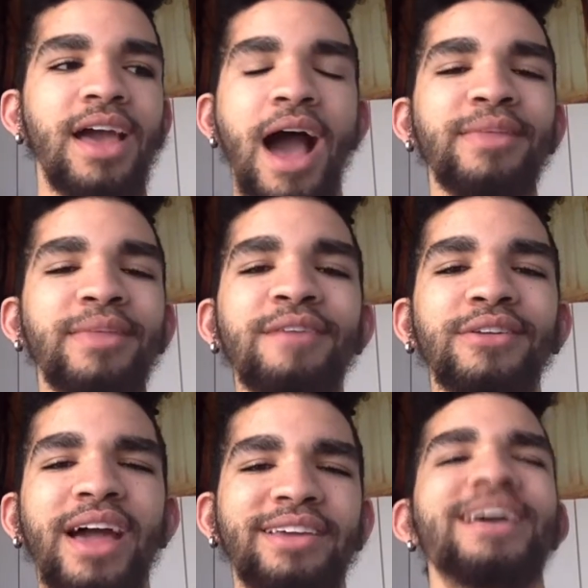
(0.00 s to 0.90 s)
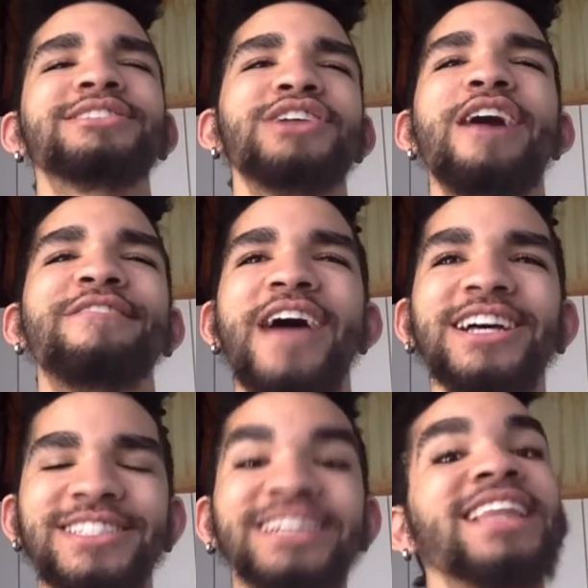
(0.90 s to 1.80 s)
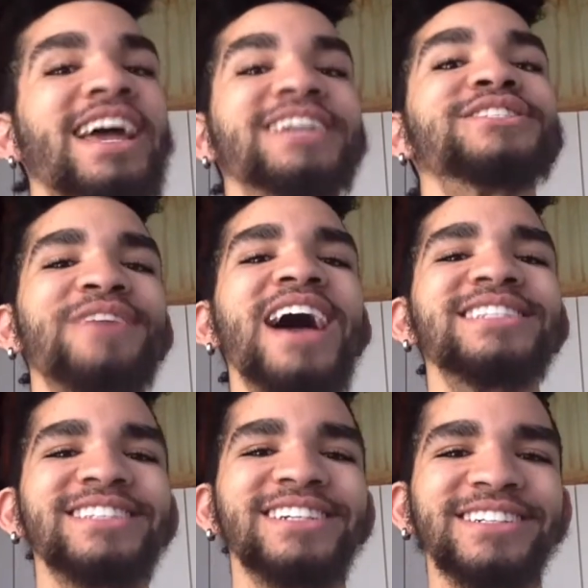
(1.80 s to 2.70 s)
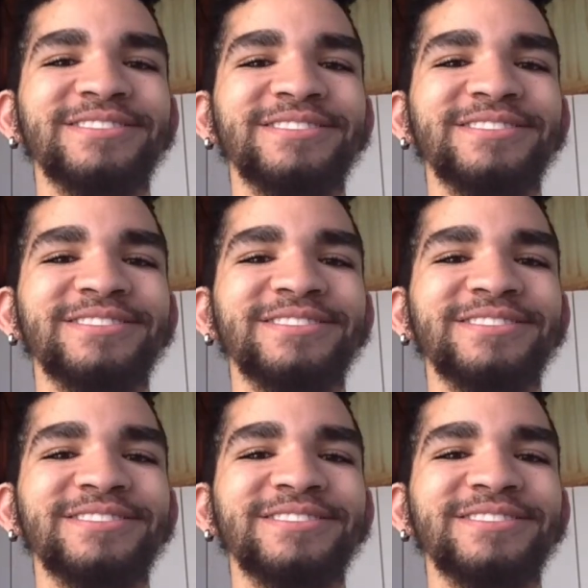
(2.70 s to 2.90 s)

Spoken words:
I'm never like, that's not fasting, that is fasting.